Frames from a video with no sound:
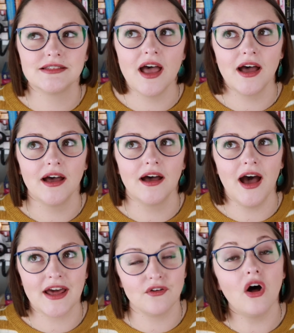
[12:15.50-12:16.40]

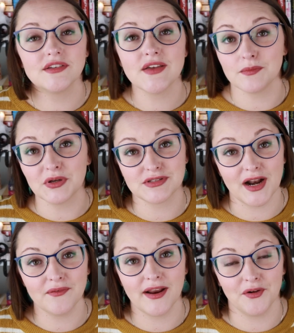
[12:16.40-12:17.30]
out of all 7 books that
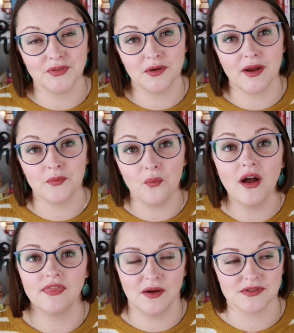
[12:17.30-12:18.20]
I read, I only read
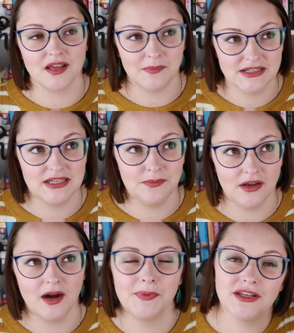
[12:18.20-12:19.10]
one that was on my
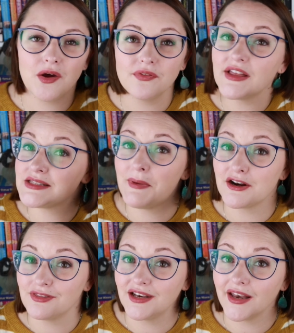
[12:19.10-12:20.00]
TBR. But you know what? That's
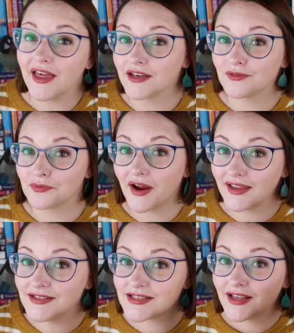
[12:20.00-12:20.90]
better than none,
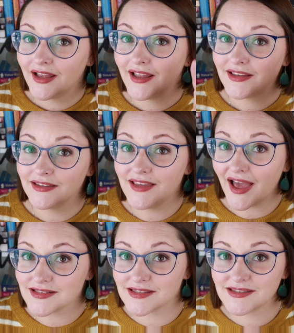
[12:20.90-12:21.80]
right?
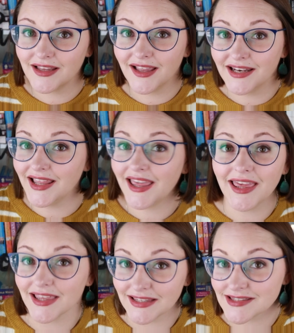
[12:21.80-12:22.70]
Yes, it
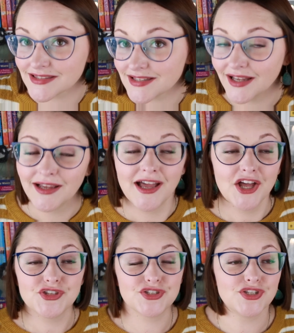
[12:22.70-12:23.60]
is.
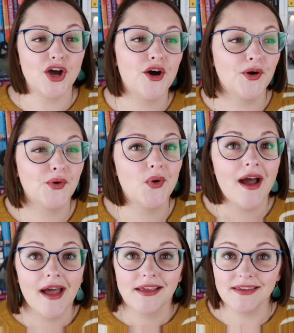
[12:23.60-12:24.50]

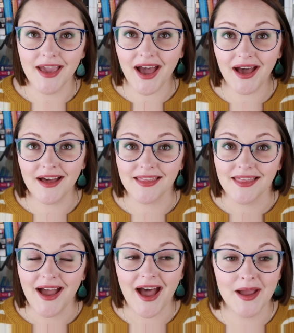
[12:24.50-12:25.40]
So,
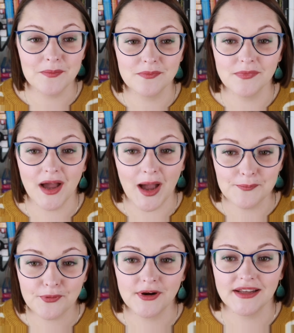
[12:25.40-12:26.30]
yeah,
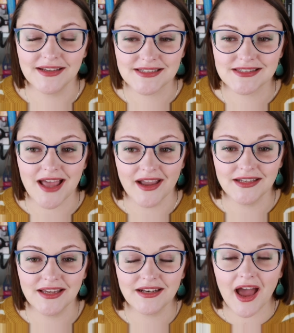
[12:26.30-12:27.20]
I'm pretty
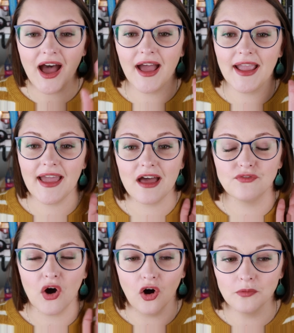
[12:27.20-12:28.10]
excited. I
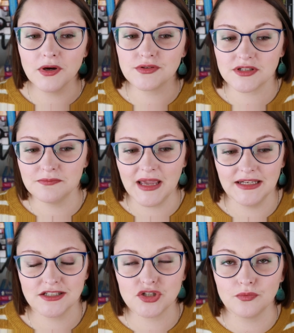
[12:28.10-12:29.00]
have almost
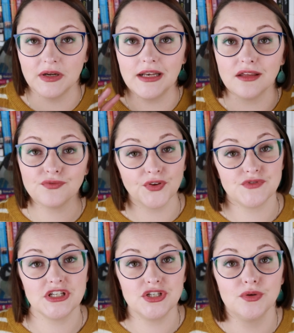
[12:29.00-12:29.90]
made it to reading
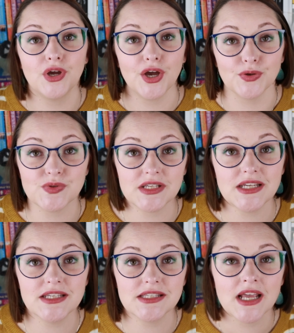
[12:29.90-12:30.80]
52
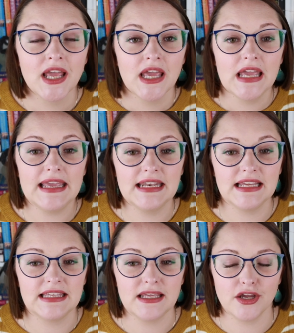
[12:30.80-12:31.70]
cozies in
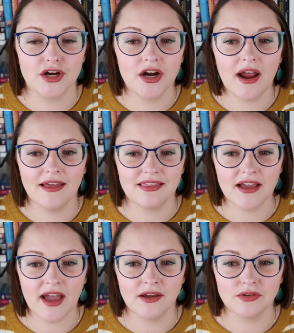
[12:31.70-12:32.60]
a year. I
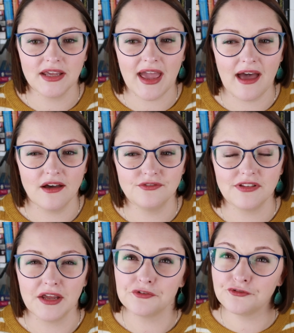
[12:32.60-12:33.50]
think I only have
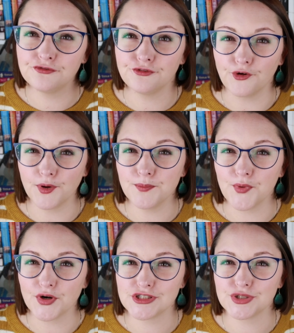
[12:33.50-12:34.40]
like 4
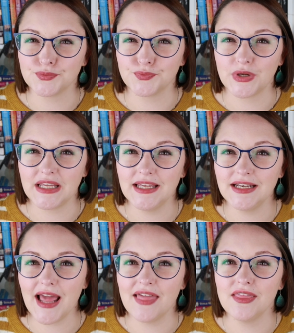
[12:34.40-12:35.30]
more to
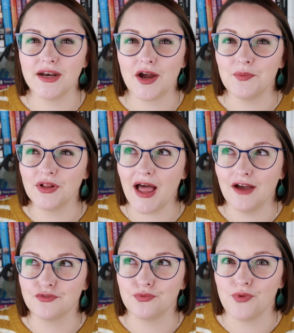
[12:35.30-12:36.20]
read, and then I will
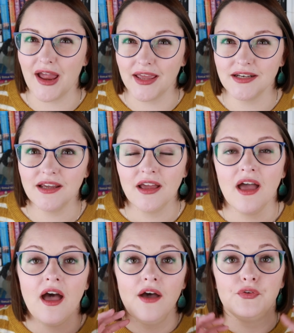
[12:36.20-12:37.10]
have read
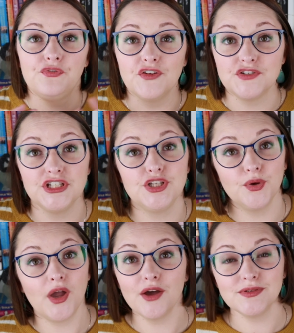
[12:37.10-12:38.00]

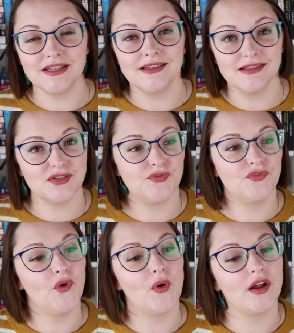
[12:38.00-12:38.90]
52 cozies
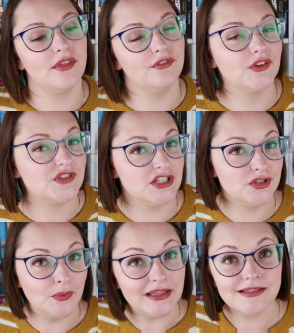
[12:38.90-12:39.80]
for the
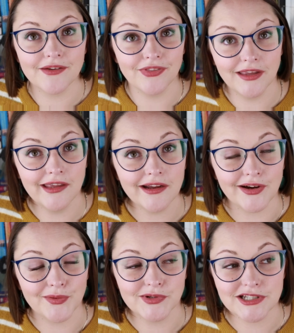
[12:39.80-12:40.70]
52 weeks of the
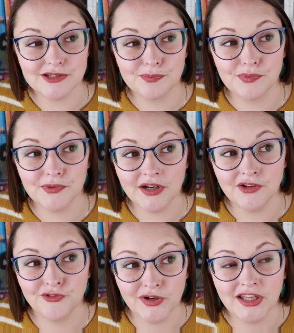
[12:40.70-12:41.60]
year, which is pretty
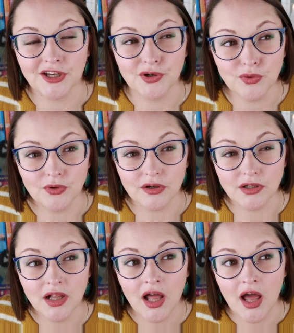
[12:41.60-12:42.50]
freaking
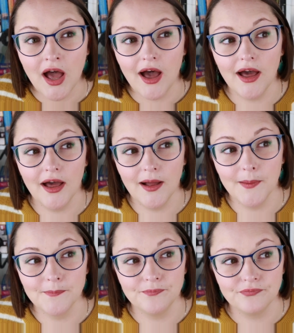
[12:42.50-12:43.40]
cool.
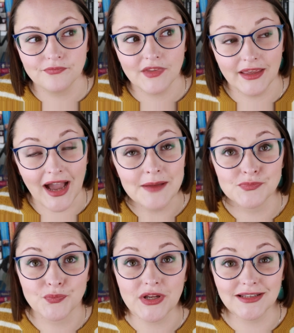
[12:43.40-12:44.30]
Like,
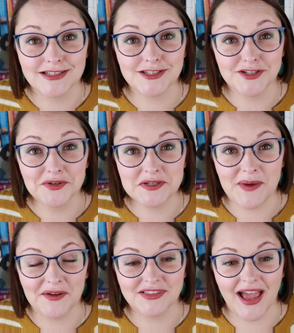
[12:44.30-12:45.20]
I'm really stoked
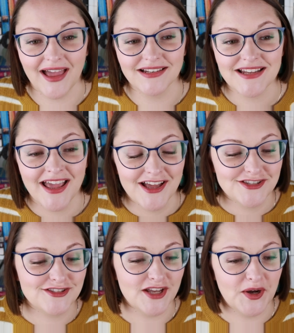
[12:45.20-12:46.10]
about that.
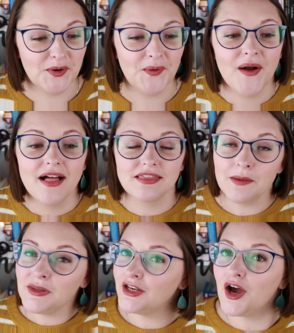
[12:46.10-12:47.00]
So
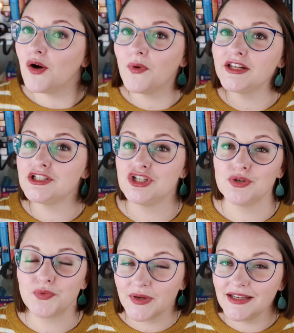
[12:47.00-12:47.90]
let me know, what did
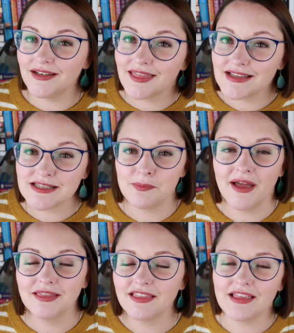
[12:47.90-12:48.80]
you read this
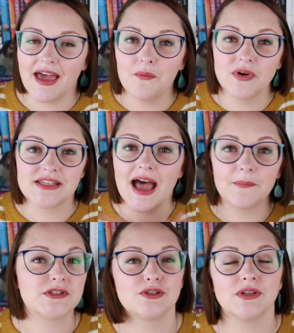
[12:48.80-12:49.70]
month that was
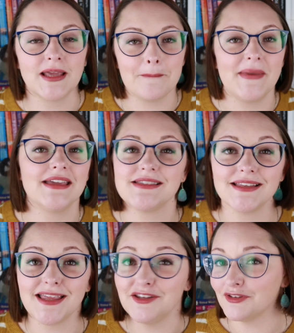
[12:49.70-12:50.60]
absolutely
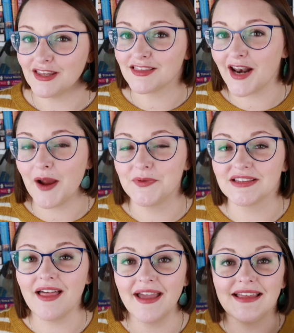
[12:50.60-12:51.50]
amazing that you think that I would
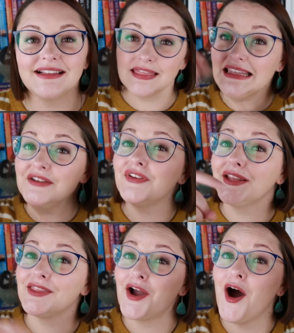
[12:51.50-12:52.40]
like? Leave it
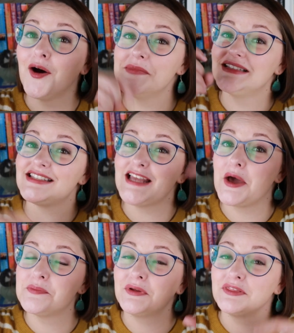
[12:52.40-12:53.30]
in the comments
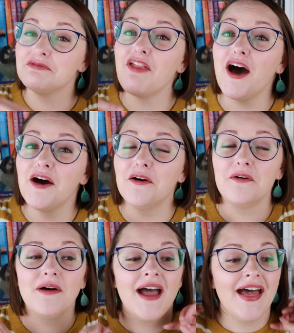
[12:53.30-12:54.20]
down
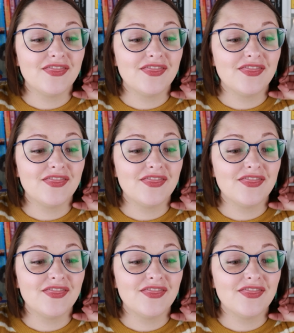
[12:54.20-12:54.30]
below.